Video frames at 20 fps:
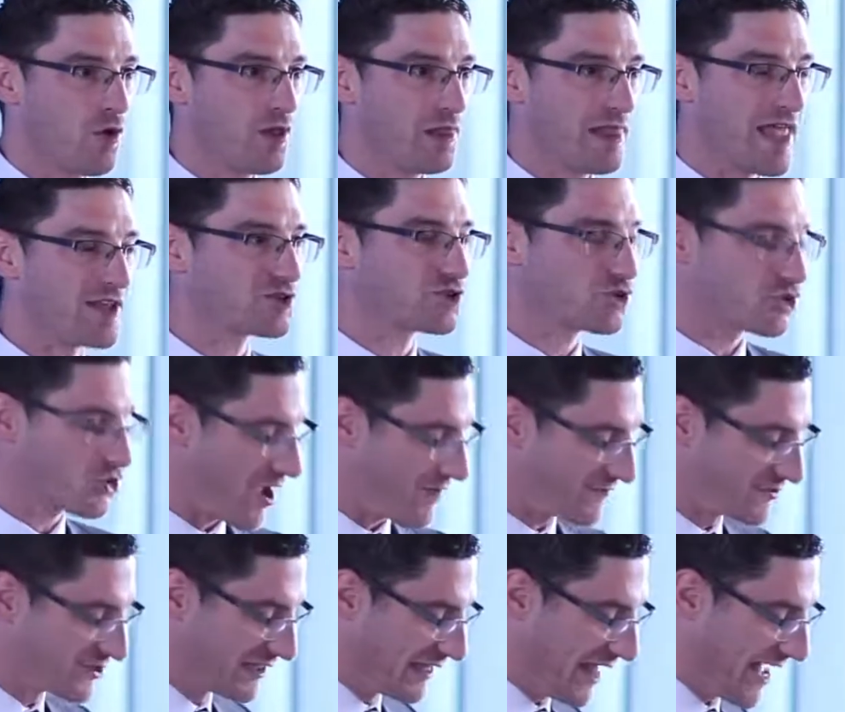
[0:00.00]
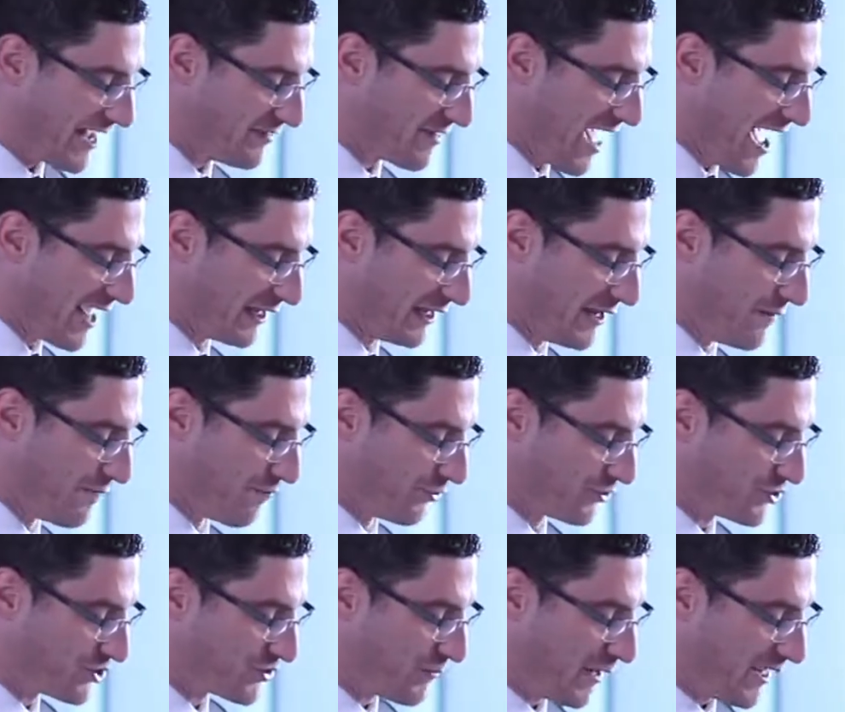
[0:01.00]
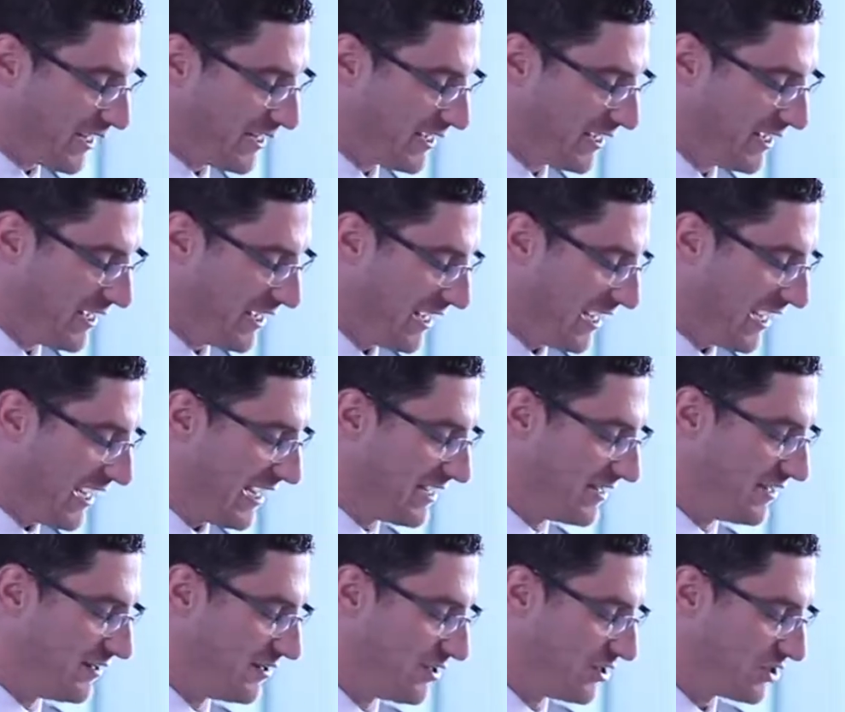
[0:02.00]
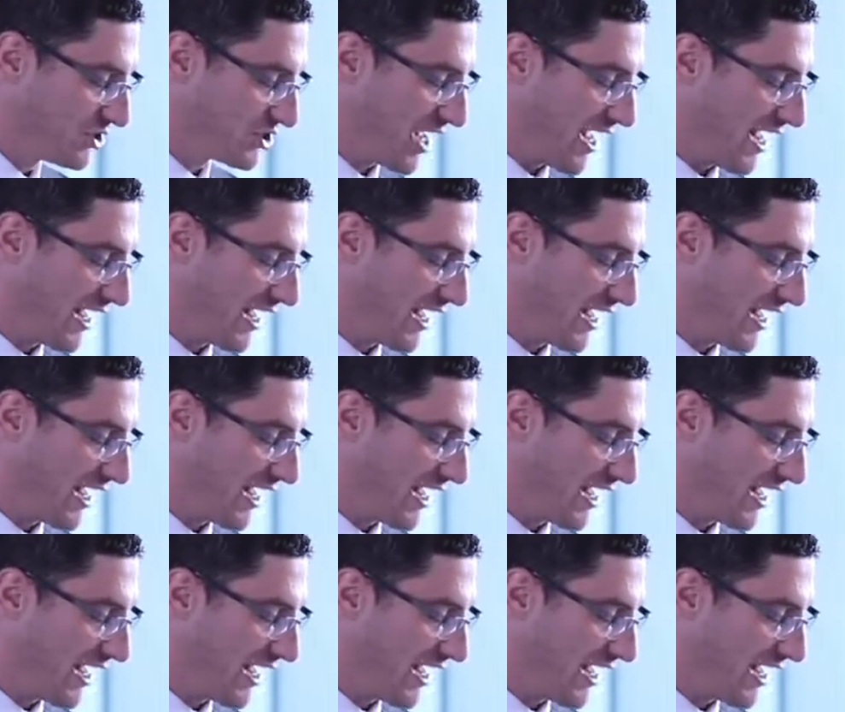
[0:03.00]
let's translate that liberal speak into